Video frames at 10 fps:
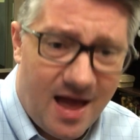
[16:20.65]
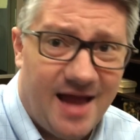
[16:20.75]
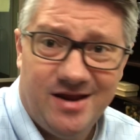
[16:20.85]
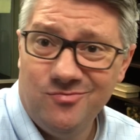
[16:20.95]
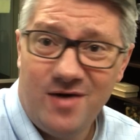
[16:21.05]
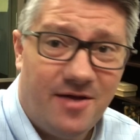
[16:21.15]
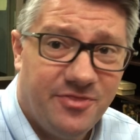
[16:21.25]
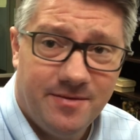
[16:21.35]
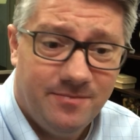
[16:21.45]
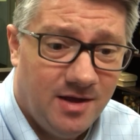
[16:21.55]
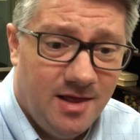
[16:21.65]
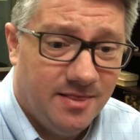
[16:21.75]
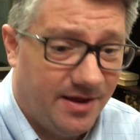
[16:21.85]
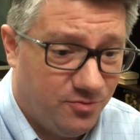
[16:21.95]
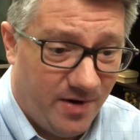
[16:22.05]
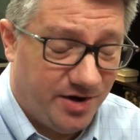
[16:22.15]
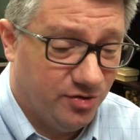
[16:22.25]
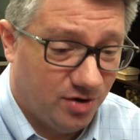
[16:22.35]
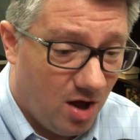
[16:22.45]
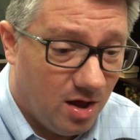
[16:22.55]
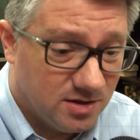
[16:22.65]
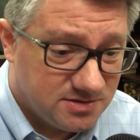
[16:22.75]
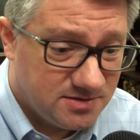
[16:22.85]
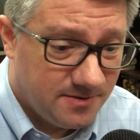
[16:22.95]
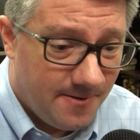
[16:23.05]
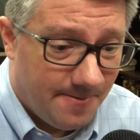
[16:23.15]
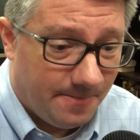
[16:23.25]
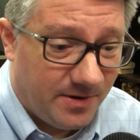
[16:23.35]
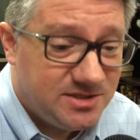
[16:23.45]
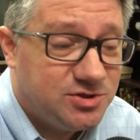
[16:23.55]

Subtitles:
I can route them like regular calls, right?